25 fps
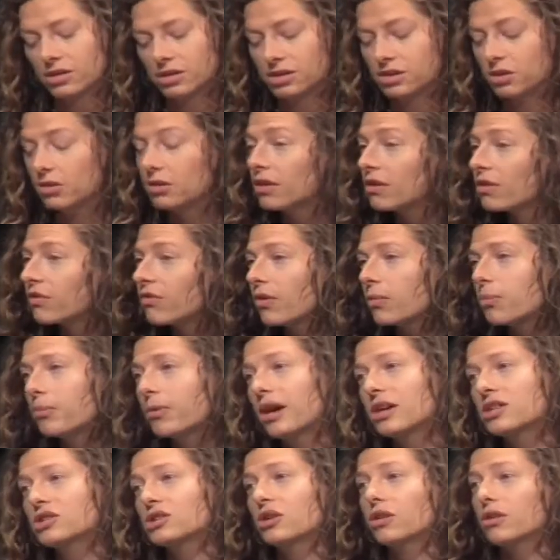students feel
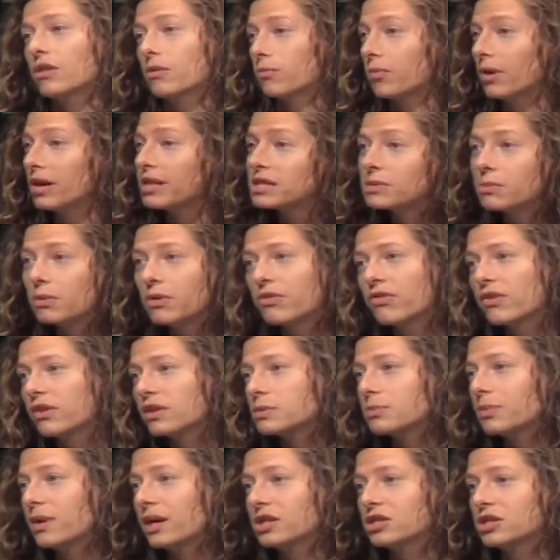pressure the principal
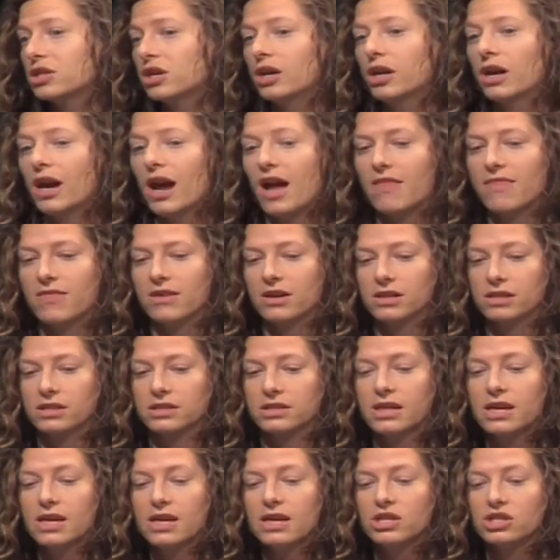feels pressure and
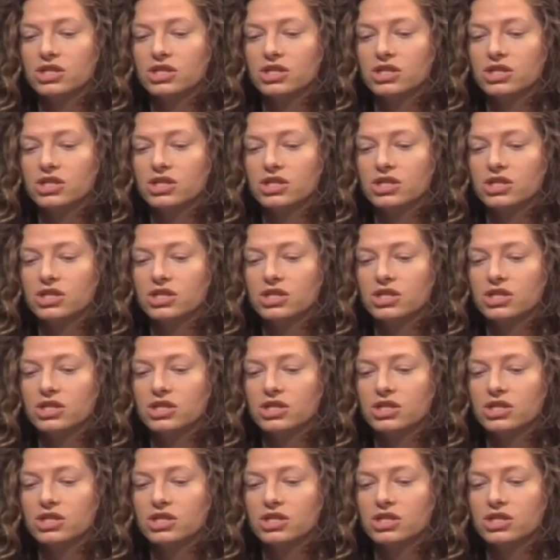there's